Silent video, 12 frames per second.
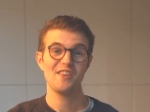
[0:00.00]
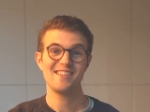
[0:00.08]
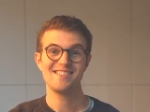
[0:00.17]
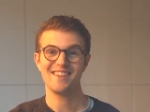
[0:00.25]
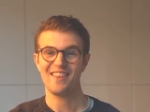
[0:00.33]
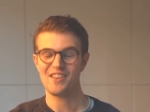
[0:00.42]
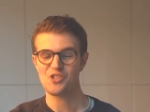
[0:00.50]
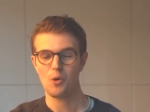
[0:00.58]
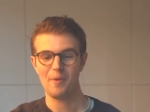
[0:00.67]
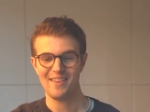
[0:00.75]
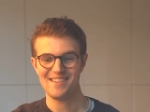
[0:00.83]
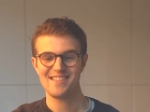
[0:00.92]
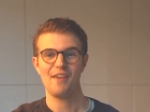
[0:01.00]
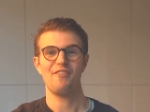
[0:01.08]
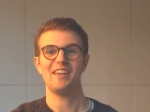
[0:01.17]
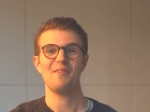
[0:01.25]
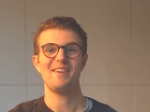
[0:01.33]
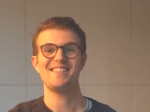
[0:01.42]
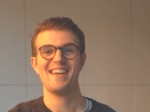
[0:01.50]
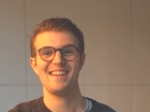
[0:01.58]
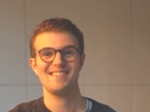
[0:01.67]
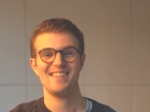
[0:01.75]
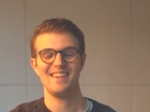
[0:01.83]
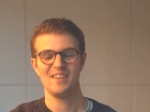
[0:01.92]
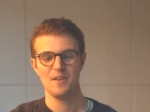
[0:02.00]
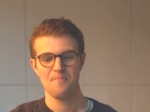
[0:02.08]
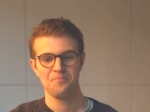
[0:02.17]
This is another topic that's definitely going to be tested.